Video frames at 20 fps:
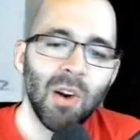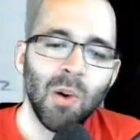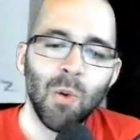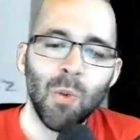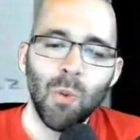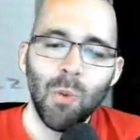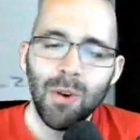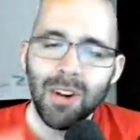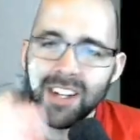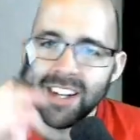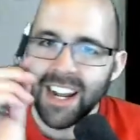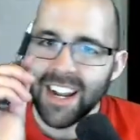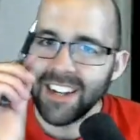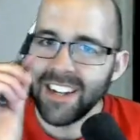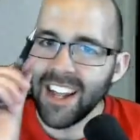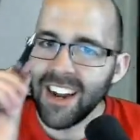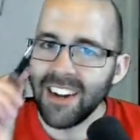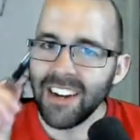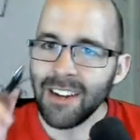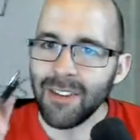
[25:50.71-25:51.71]
from
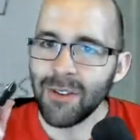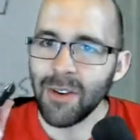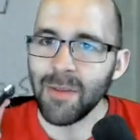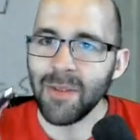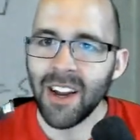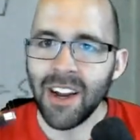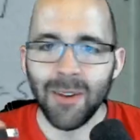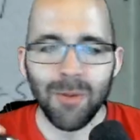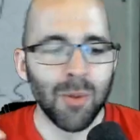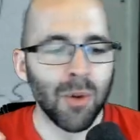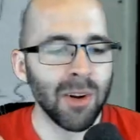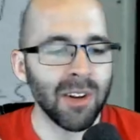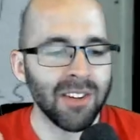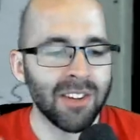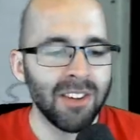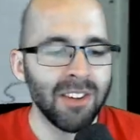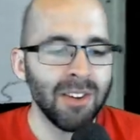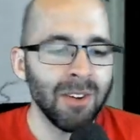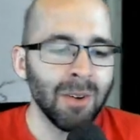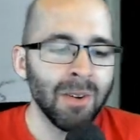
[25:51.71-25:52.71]

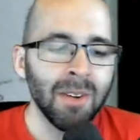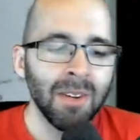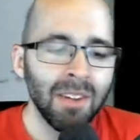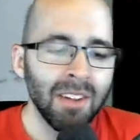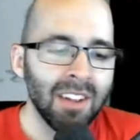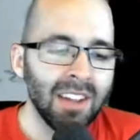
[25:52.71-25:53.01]
9.2,